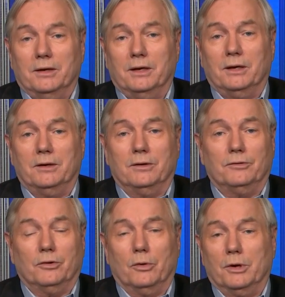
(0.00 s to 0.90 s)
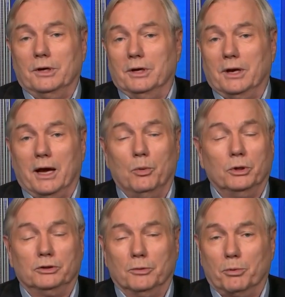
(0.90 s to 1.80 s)
And so, again, I
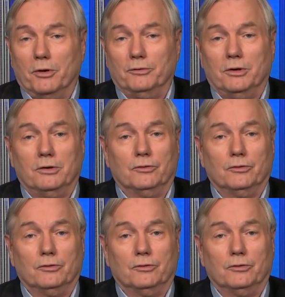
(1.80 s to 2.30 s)
wish the president,